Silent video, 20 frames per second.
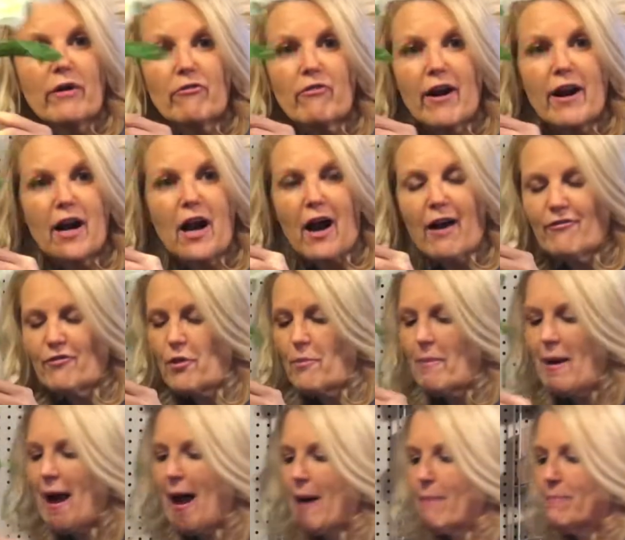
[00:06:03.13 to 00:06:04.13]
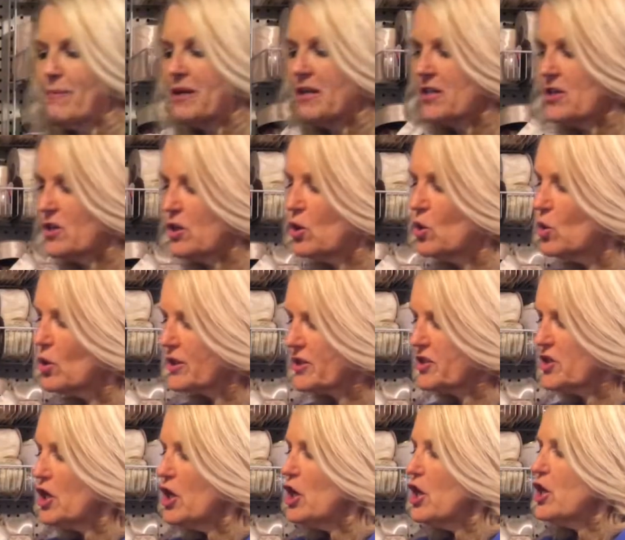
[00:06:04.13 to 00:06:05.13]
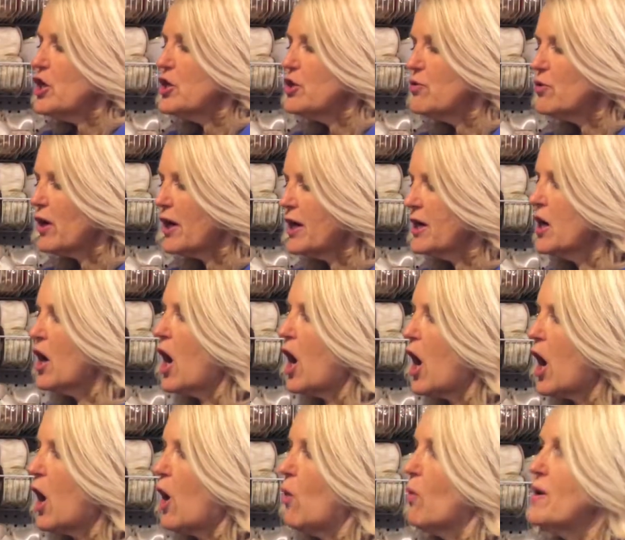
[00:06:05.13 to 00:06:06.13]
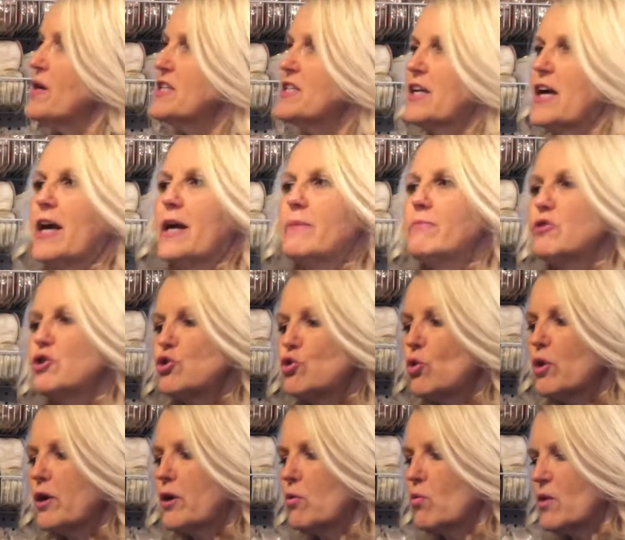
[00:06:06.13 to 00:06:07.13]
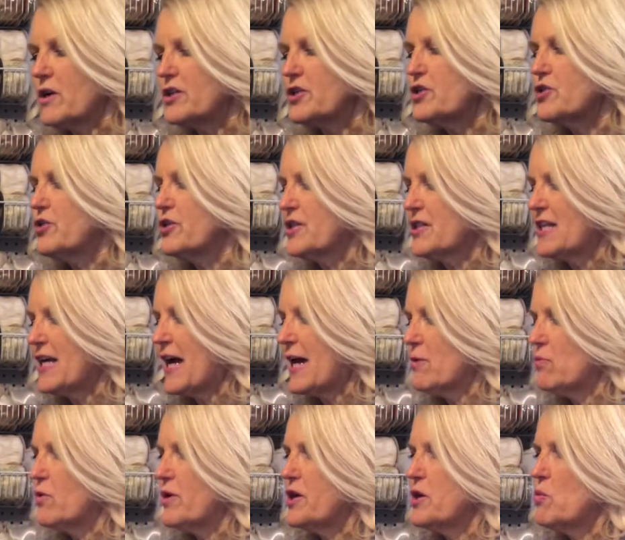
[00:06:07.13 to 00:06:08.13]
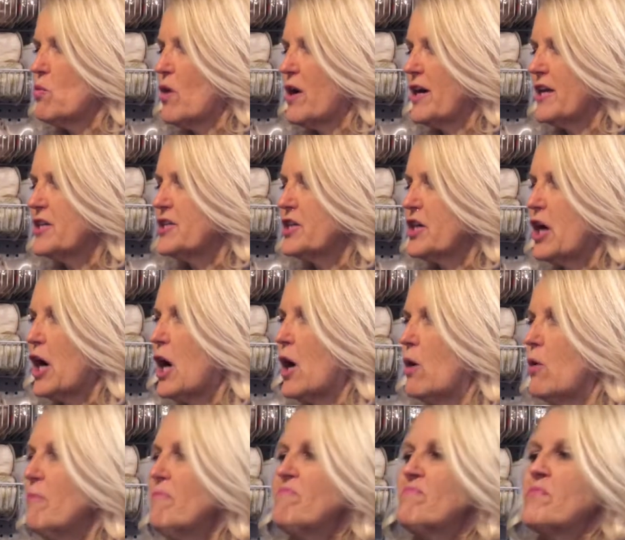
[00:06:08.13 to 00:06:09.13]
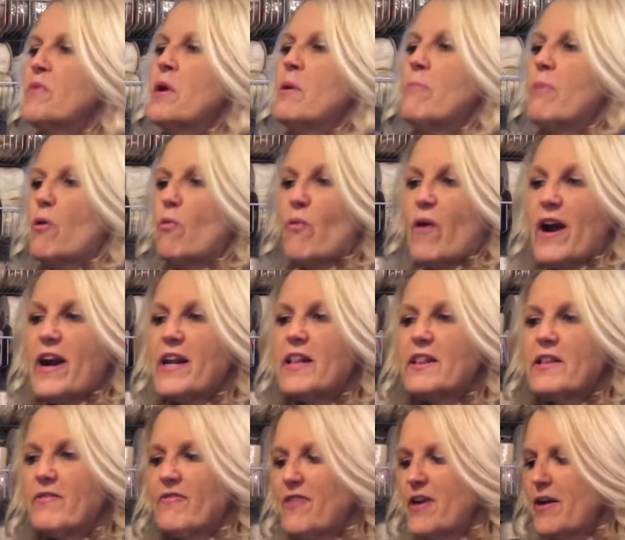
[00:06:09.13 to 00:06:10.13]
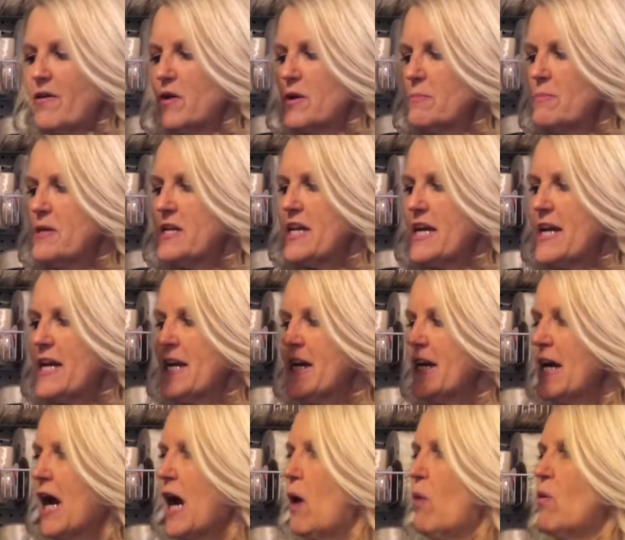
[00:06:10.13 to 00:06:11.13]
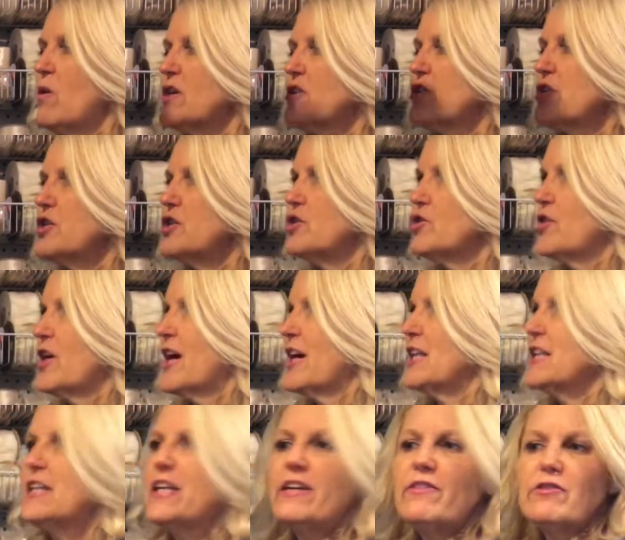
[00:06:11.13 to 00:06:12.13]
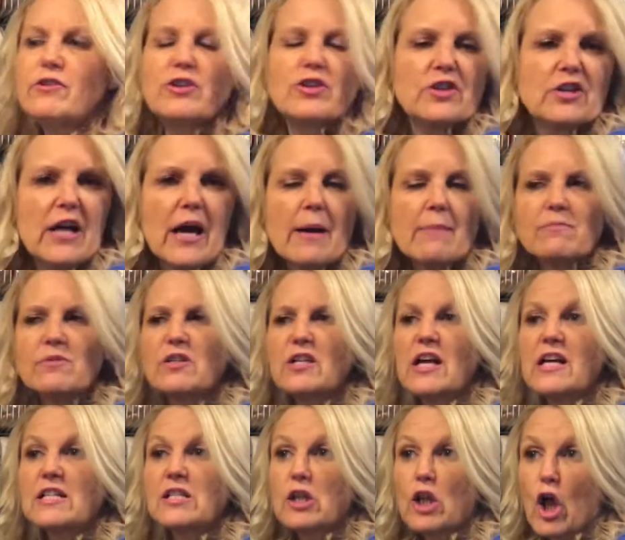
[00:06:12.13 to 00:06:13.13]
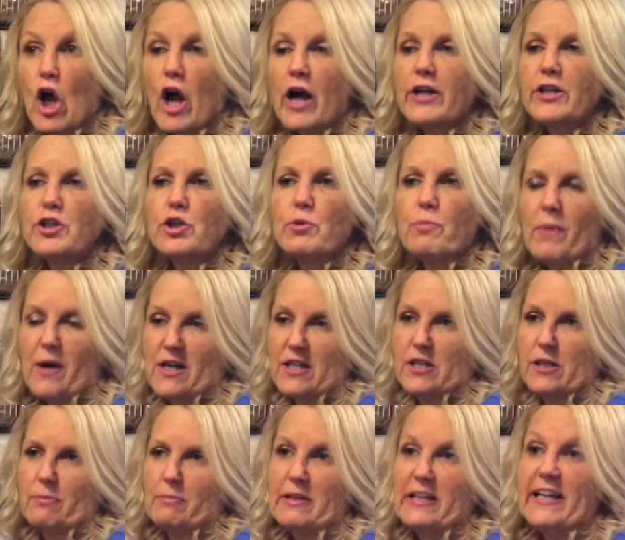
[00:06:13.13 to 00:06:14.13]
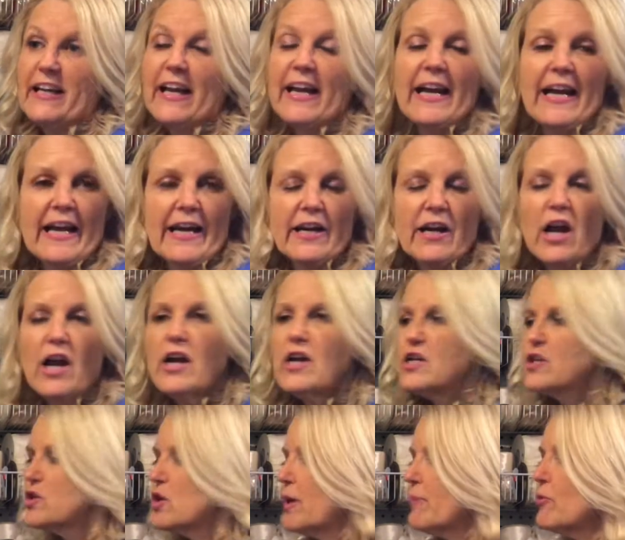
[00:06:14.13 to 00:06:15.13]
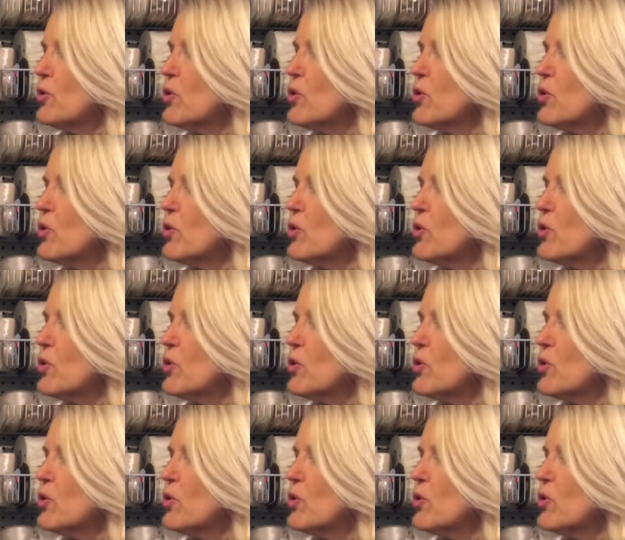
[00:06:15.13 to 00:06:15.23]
right off the bat because, of course, you can always cut them shorter once you decide where you want it to go. But right at the very beginning, I want you to try to leave your stems as long as you possibly can. So I'm